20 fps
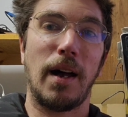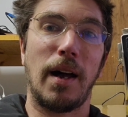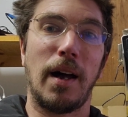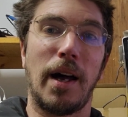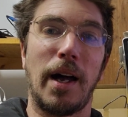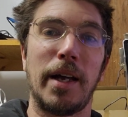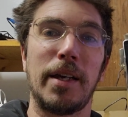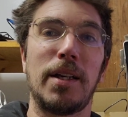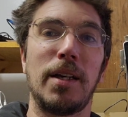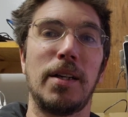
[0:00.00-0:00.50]

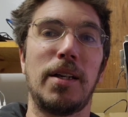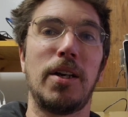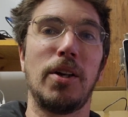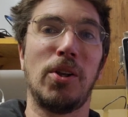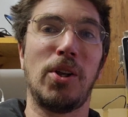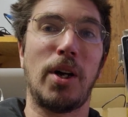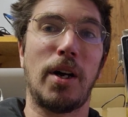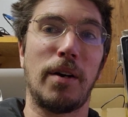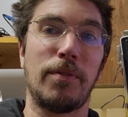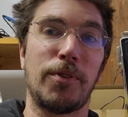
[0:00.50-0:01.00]
I can
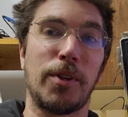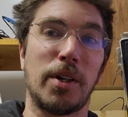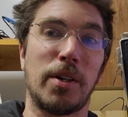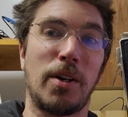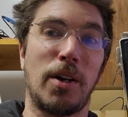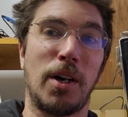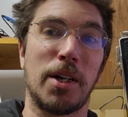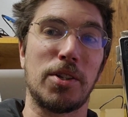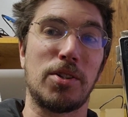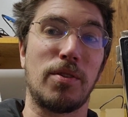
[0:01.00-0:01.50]
kill off the
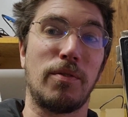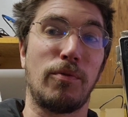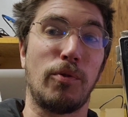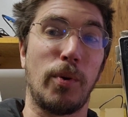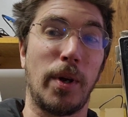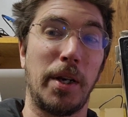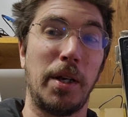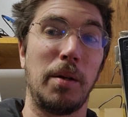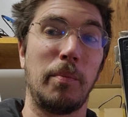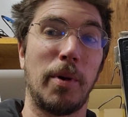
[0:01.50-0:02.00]
cost of
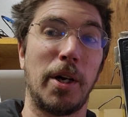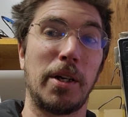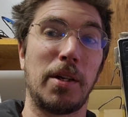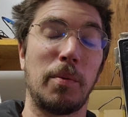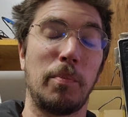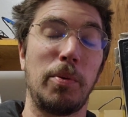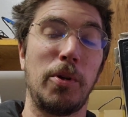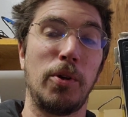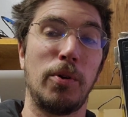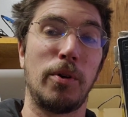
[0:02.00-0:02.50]
running my
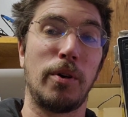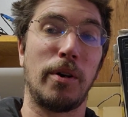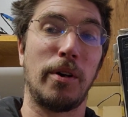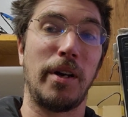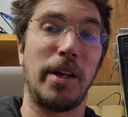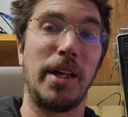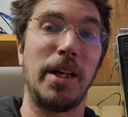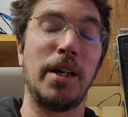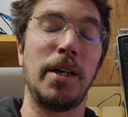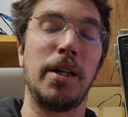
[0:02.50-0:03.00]
computer
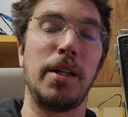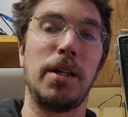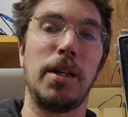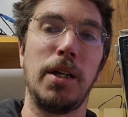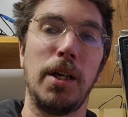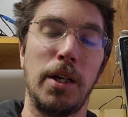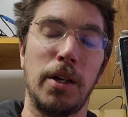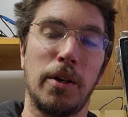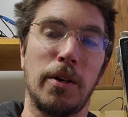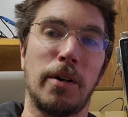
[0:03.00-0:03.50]
in a
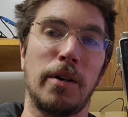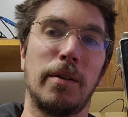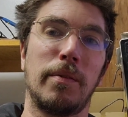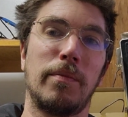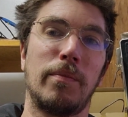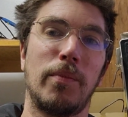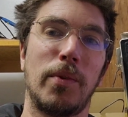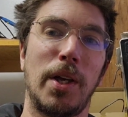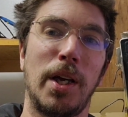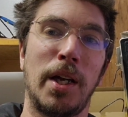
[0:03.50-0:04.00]
year
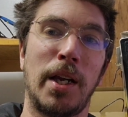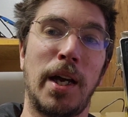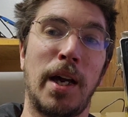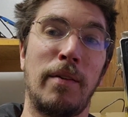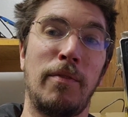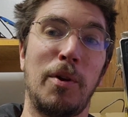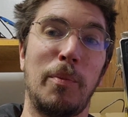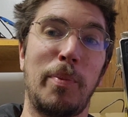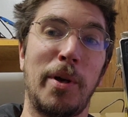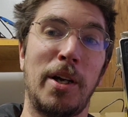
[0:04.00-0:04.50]
and
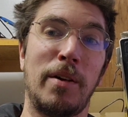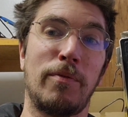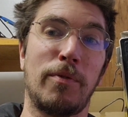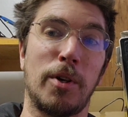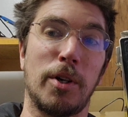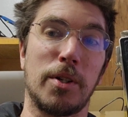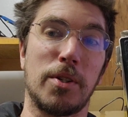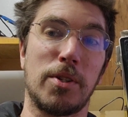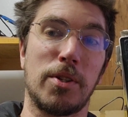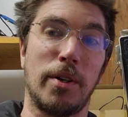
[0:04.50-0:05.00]
have it pay
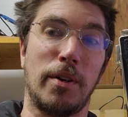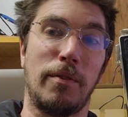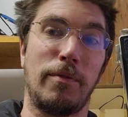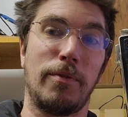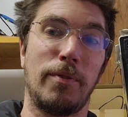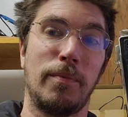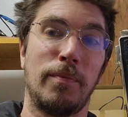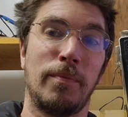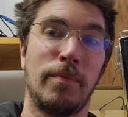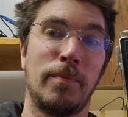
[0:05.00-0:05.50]
for
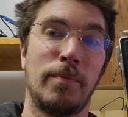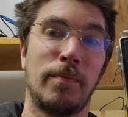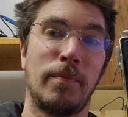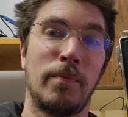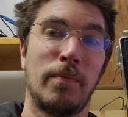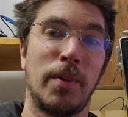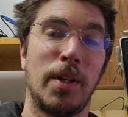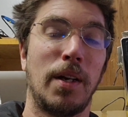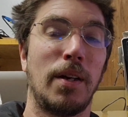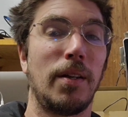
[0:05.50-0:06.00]
itself.
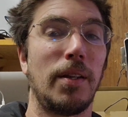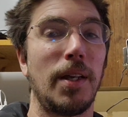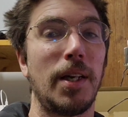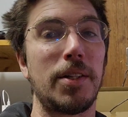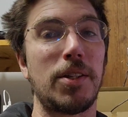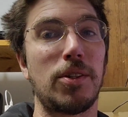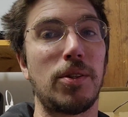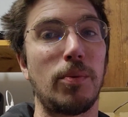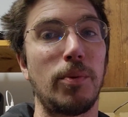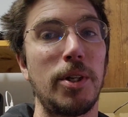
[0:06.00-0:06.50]

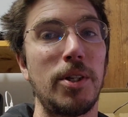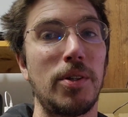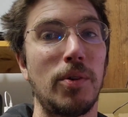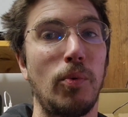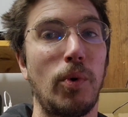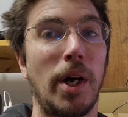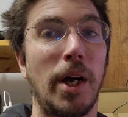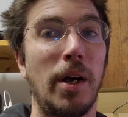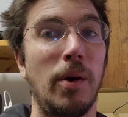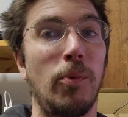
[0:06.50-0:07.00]
That's the reason
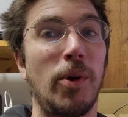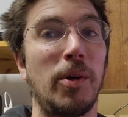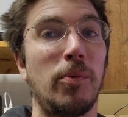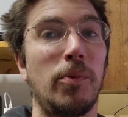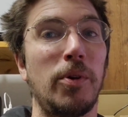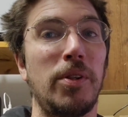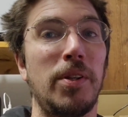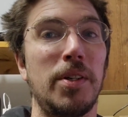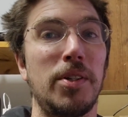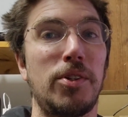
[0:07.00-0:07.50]
why I went
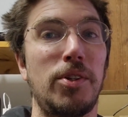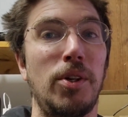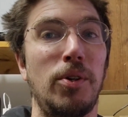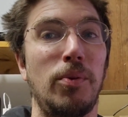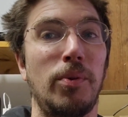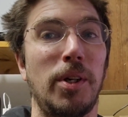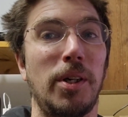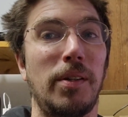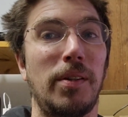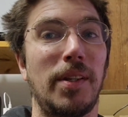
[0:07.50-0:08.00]
with this
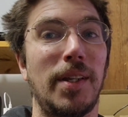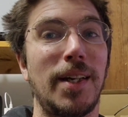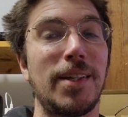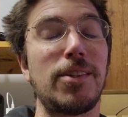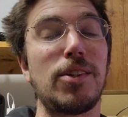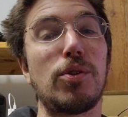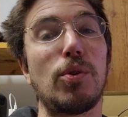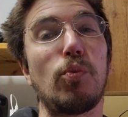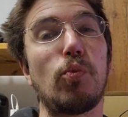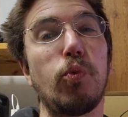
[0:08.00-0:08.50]
unit.
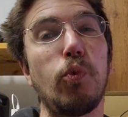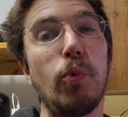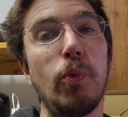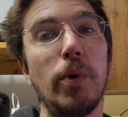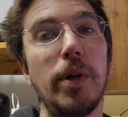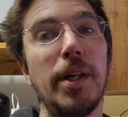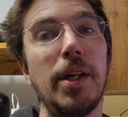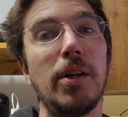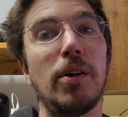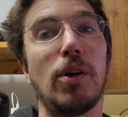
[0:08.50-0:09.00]
That's the
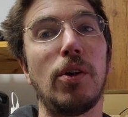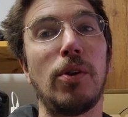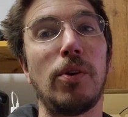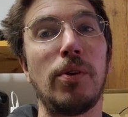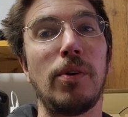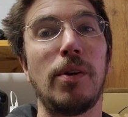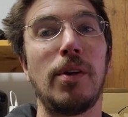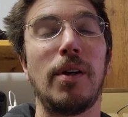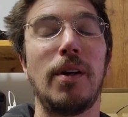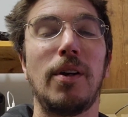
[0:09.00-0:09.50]

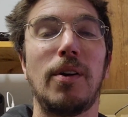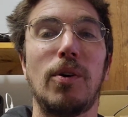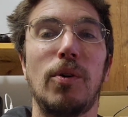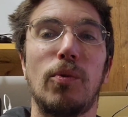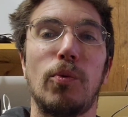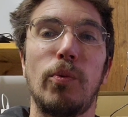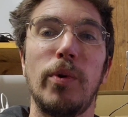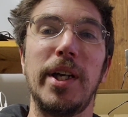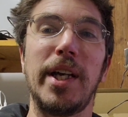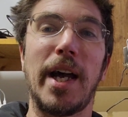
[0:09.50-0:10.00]
real
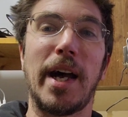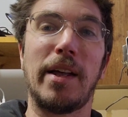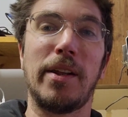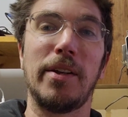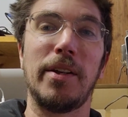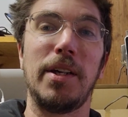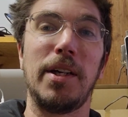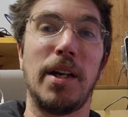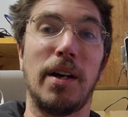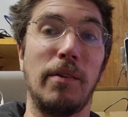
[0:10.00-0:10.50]

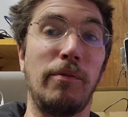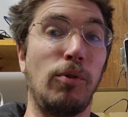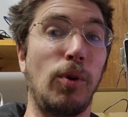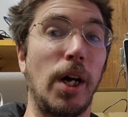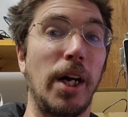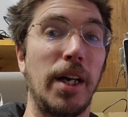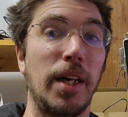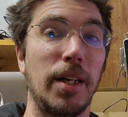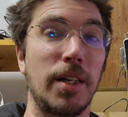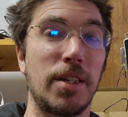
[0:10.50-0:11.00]
reality of
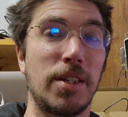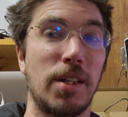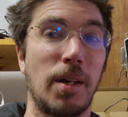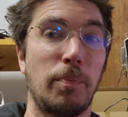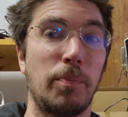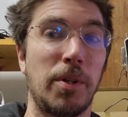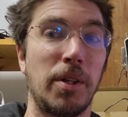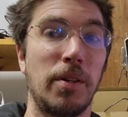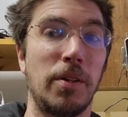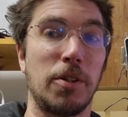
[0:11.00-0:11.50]
why I
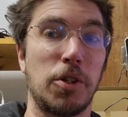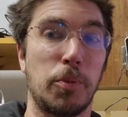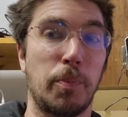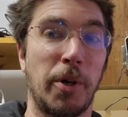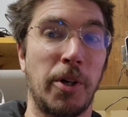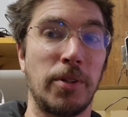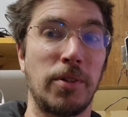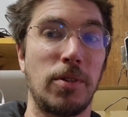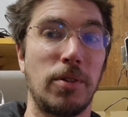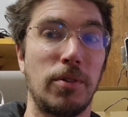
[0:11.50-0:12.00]
accepted a
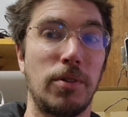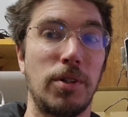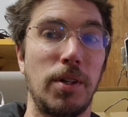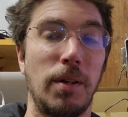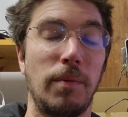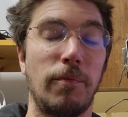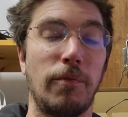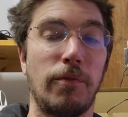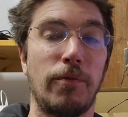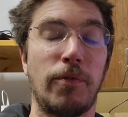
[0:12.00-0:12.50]

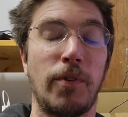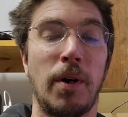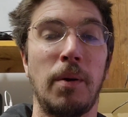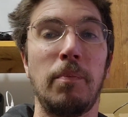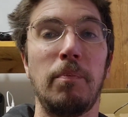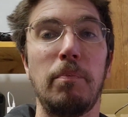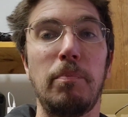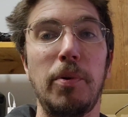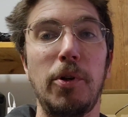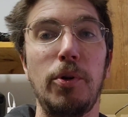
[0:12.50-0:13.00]
sponsorship
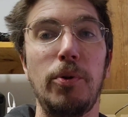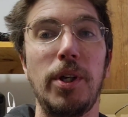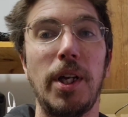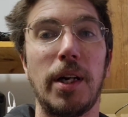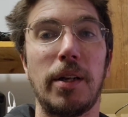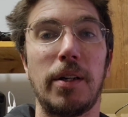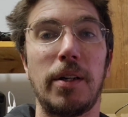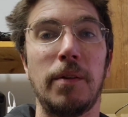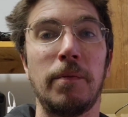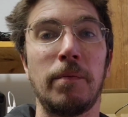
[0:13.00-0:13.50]
from Blue
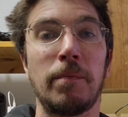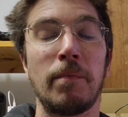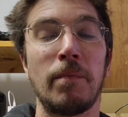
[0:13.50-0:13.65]
Yeti,